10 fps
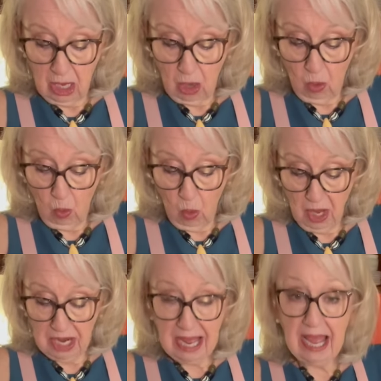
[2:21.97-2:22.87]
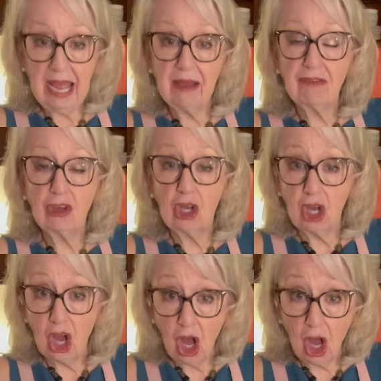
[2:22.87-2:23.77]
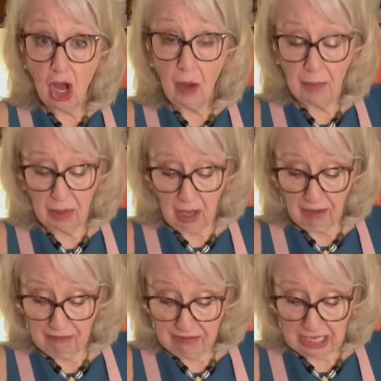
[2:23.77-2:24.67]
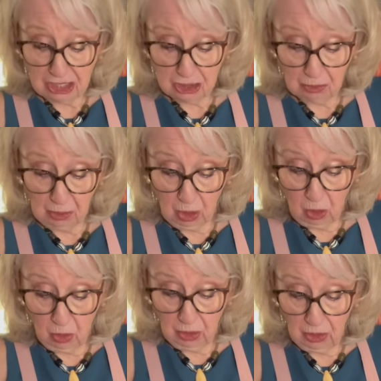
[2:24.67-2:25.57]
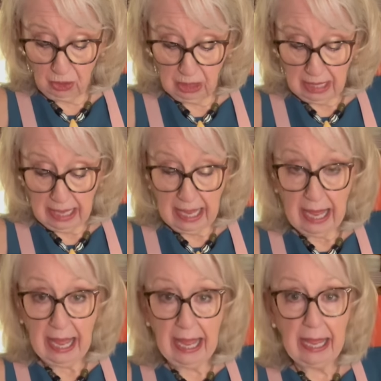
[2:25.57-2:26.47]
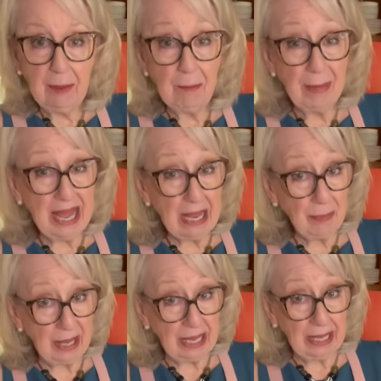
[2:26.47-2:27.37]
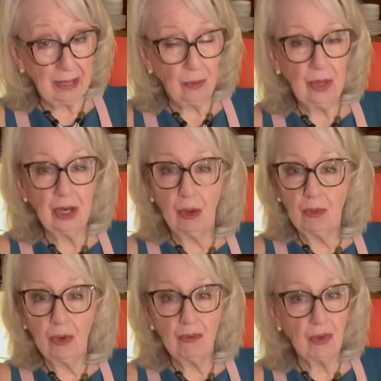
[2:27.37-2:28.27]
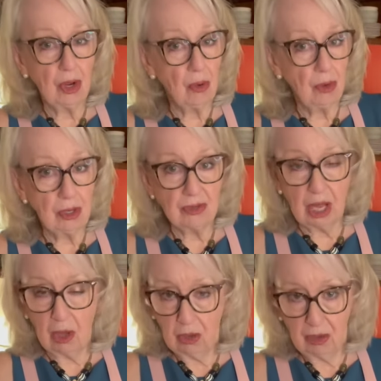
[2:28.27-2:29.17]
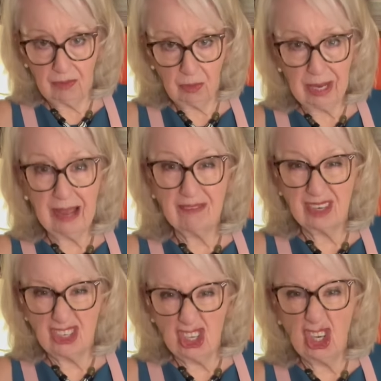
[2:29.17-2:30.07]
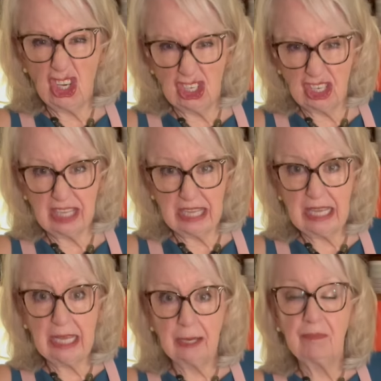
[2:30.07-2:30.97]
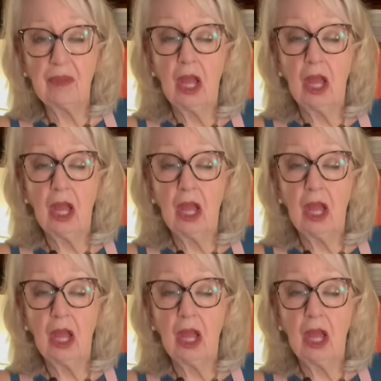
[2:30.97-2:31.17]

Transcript: 1/2 cup of vegetable oil, and maybe, we don't know if we're going to use all of it. We have to judge at the end.